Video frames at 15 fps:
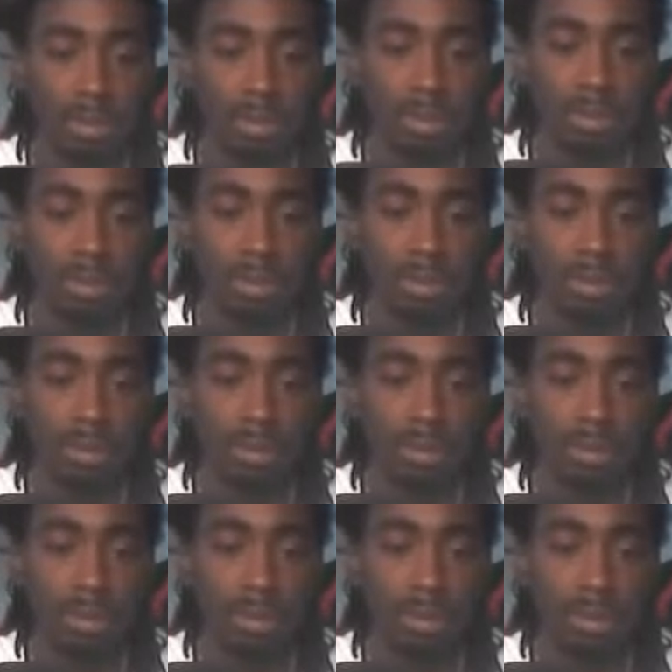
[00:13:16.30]

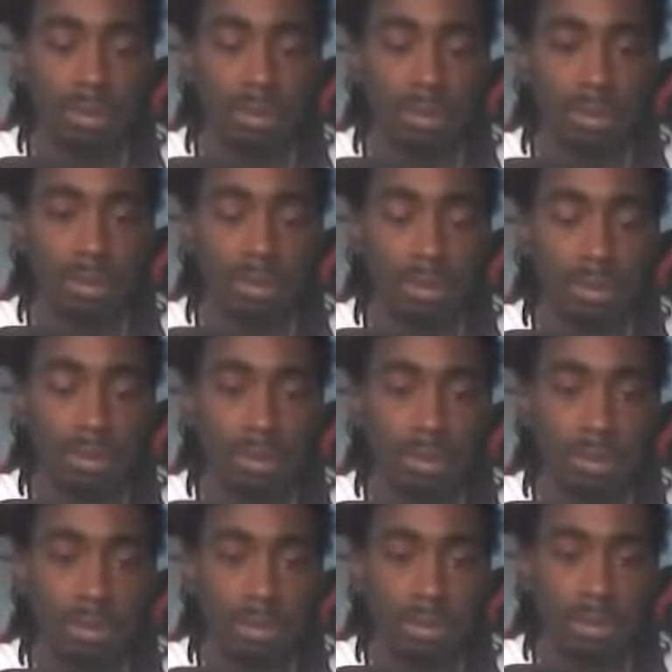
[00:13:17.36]

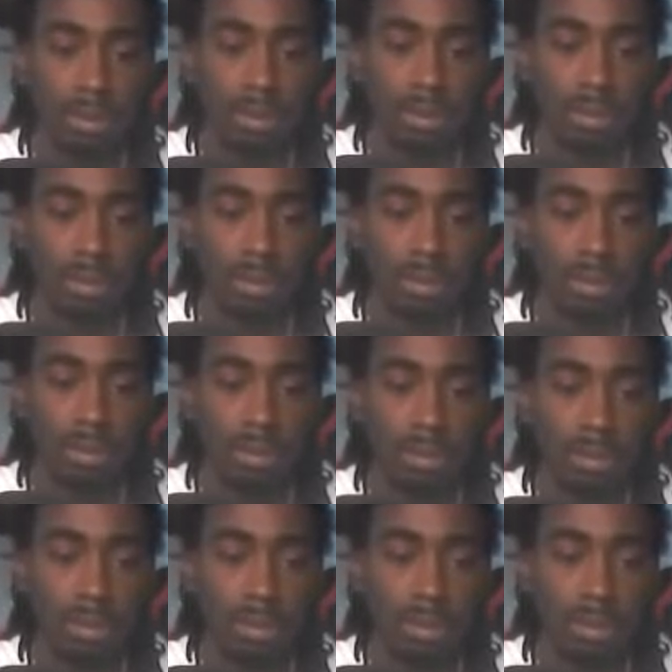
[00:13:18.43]
The person shown says nothing.